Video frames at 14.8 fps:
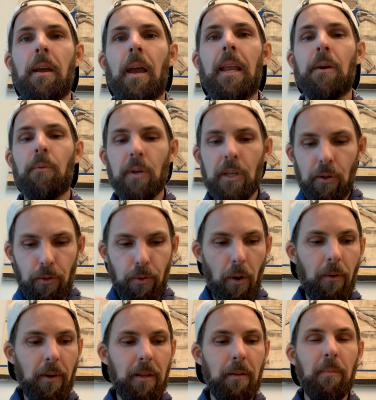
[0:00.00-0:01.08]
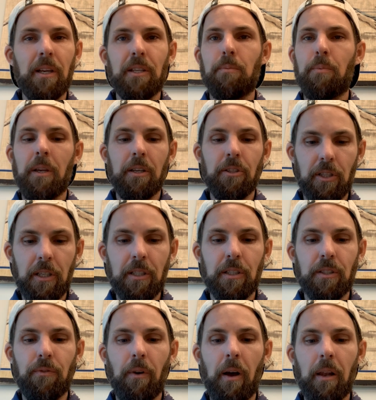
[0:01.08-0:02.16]
And then when you throw in the mix being a
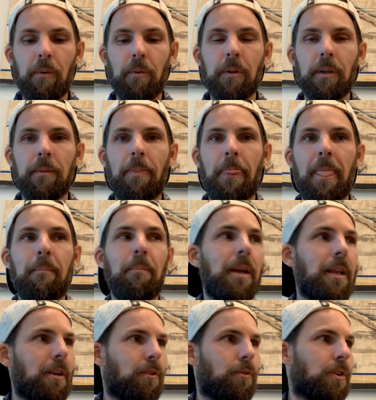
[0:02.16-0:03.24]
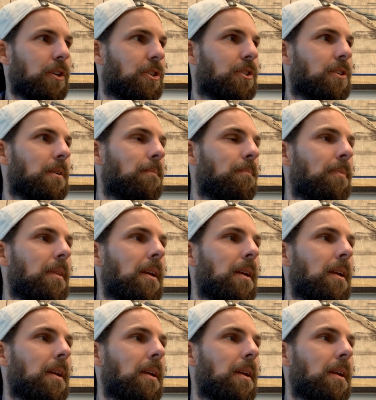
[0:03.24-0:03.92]
Jesus follower, being a Christian,